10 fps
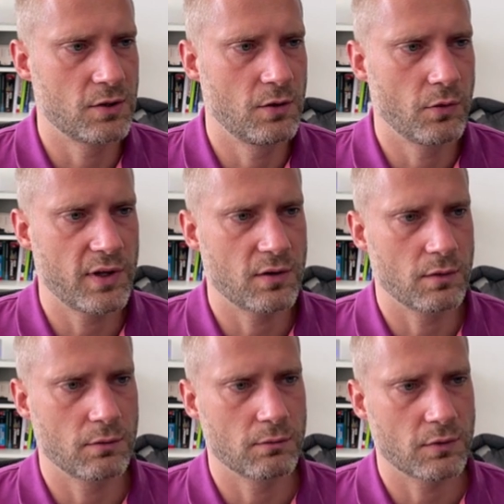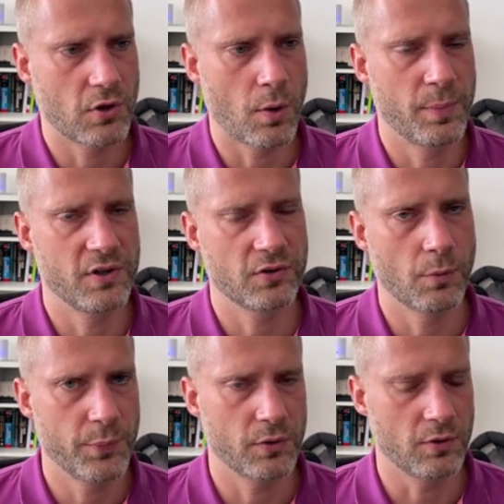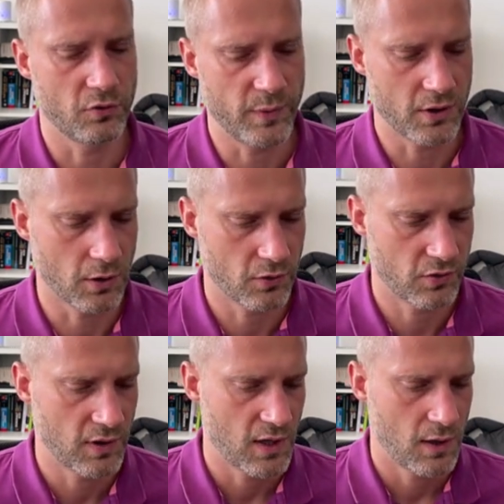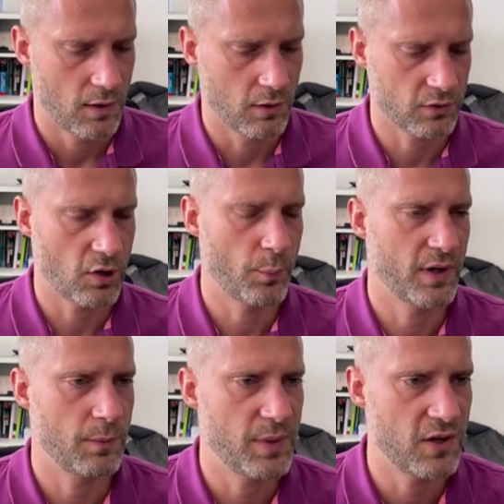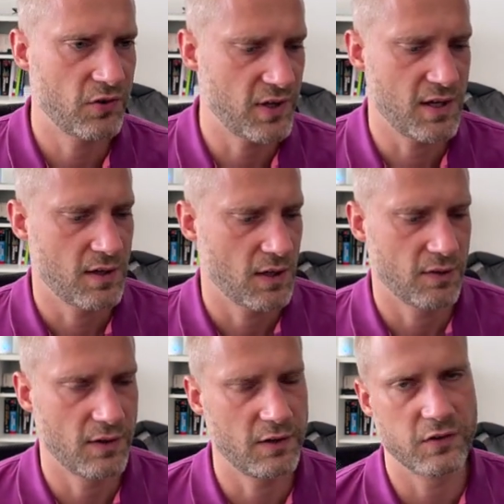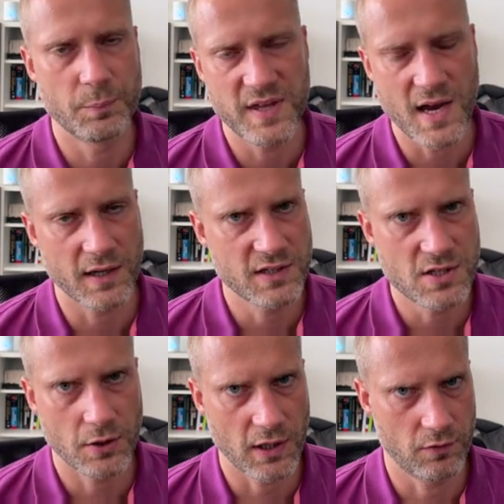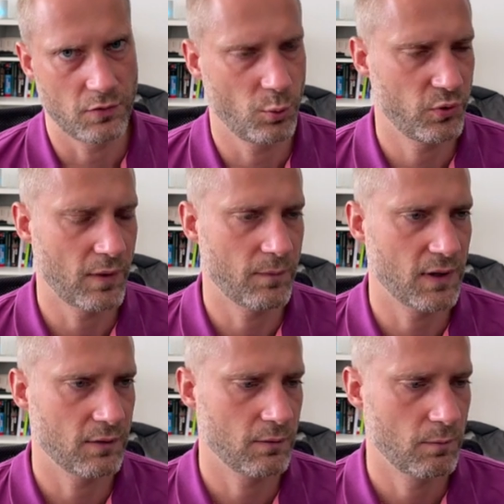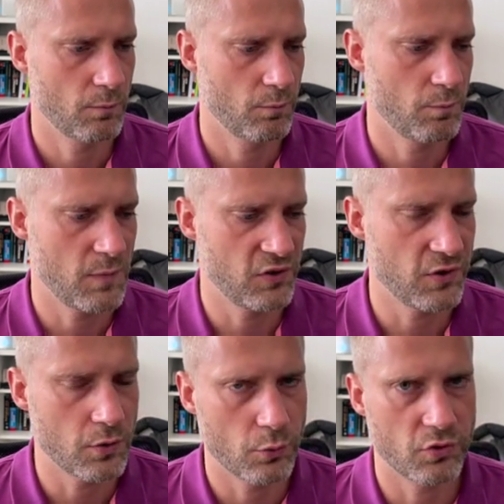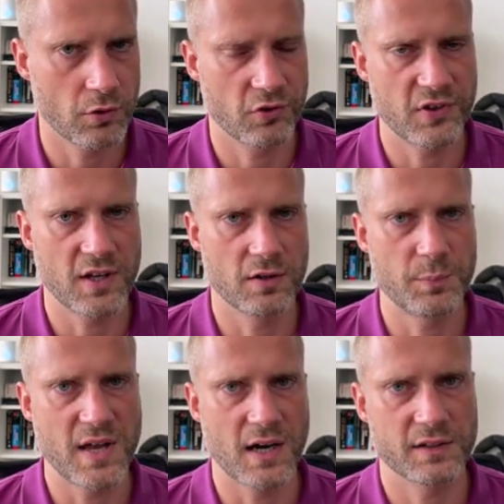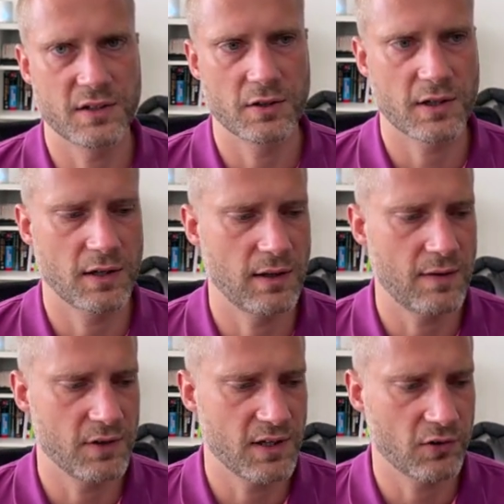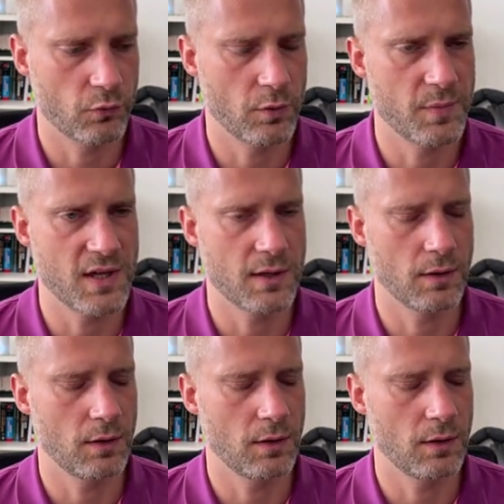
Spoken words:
to do it on company's computers? Because on company PC there is the PRT token. So if someone misuse or steal the PRT token, everything will be